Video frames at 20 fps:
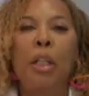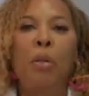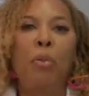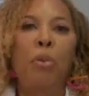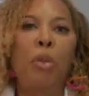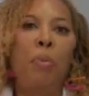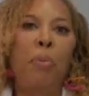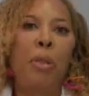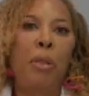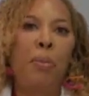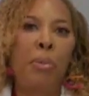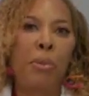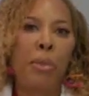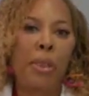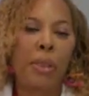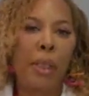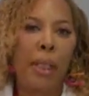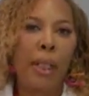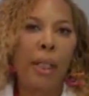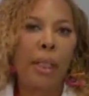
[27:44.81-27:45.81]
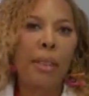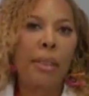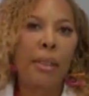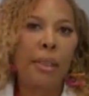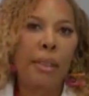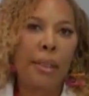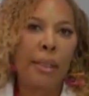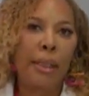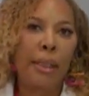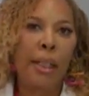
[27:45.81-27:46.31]
I want people to
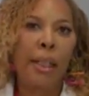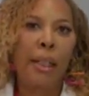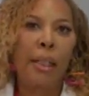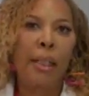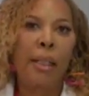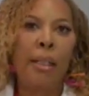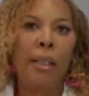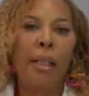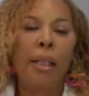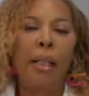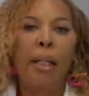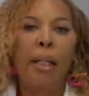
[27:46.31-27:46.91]
understand